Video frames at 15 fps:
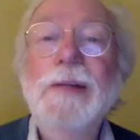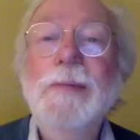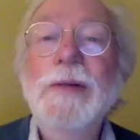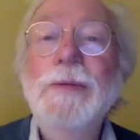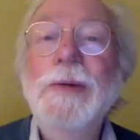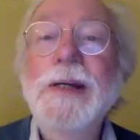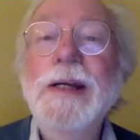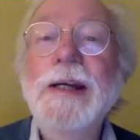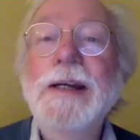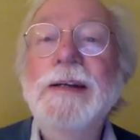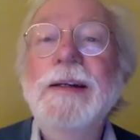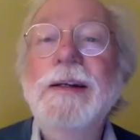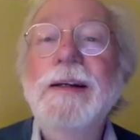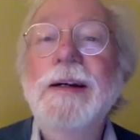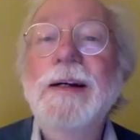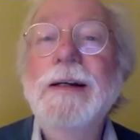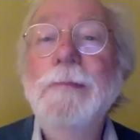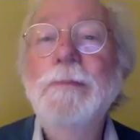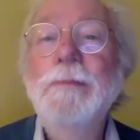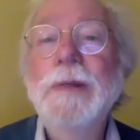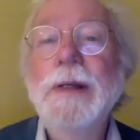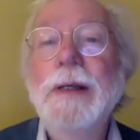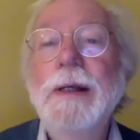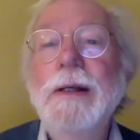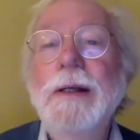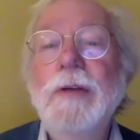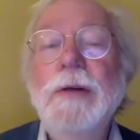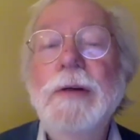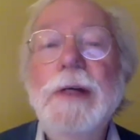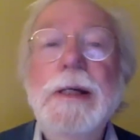me win it, right?
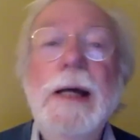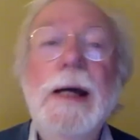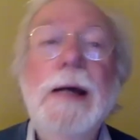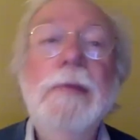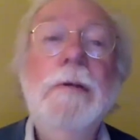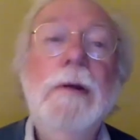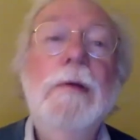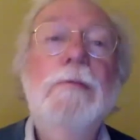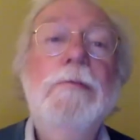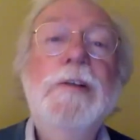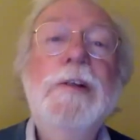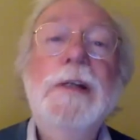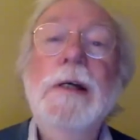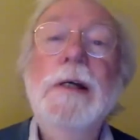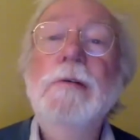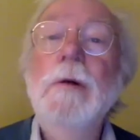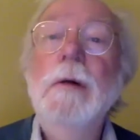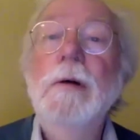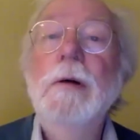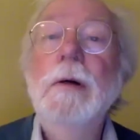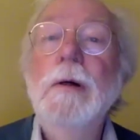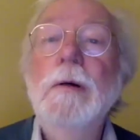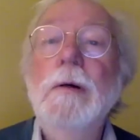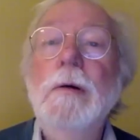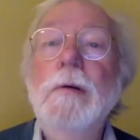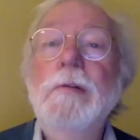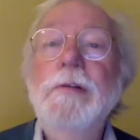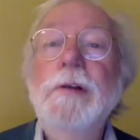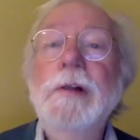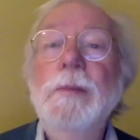So he had video
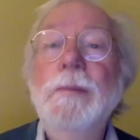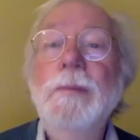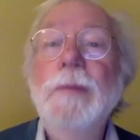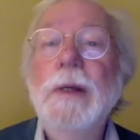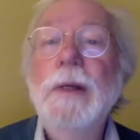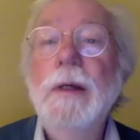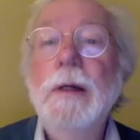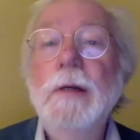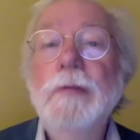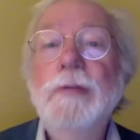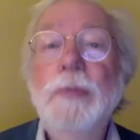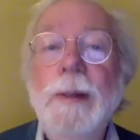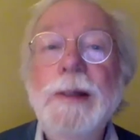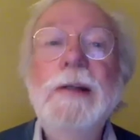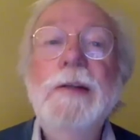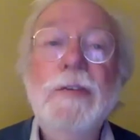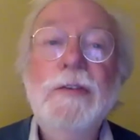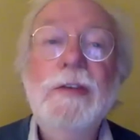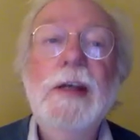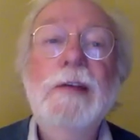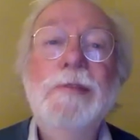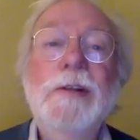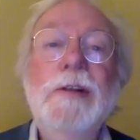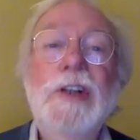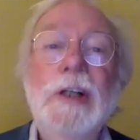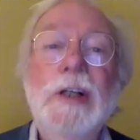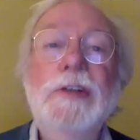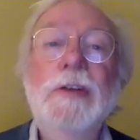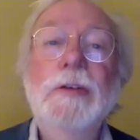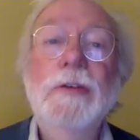film of 27
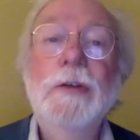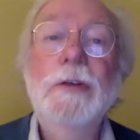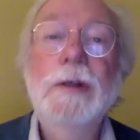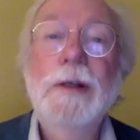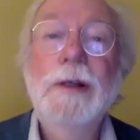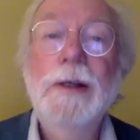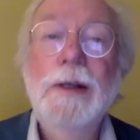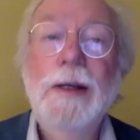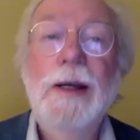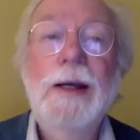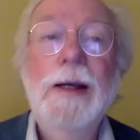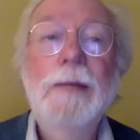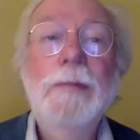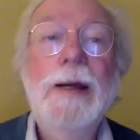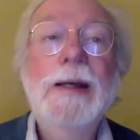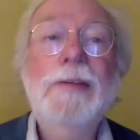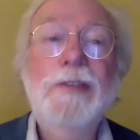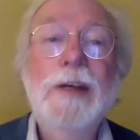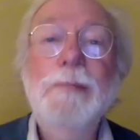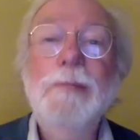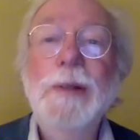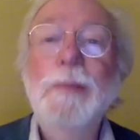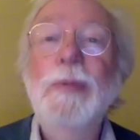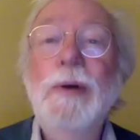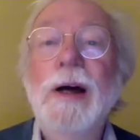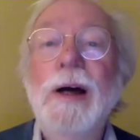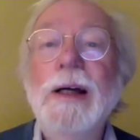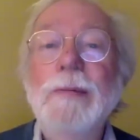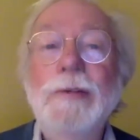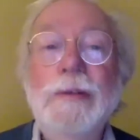judges accepting
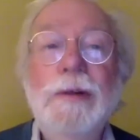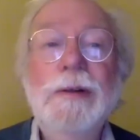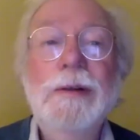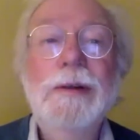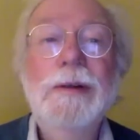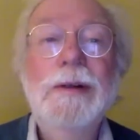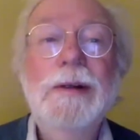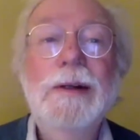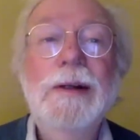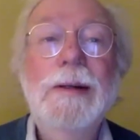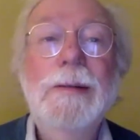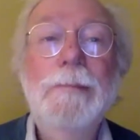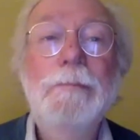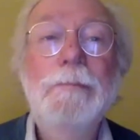bribes. Right?